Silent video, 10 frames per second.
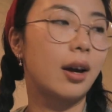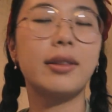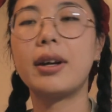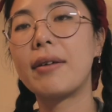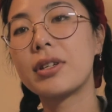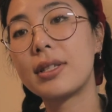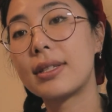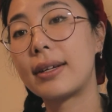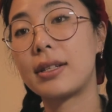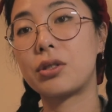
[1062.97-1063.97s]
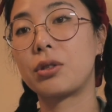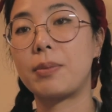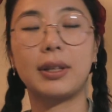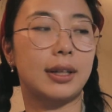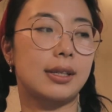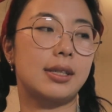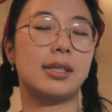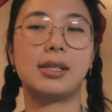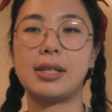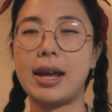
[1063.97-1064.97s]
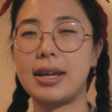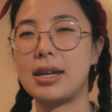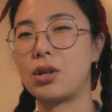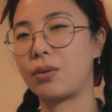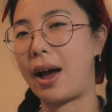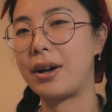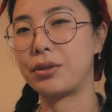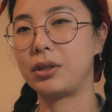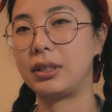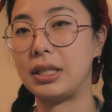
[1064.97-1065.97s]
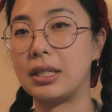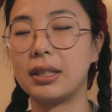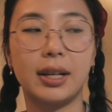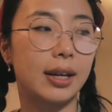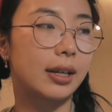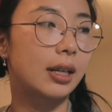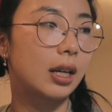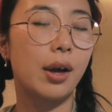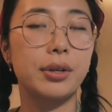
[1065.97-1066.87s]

And then ever since then, it's sort of been like a steady, gradual decline.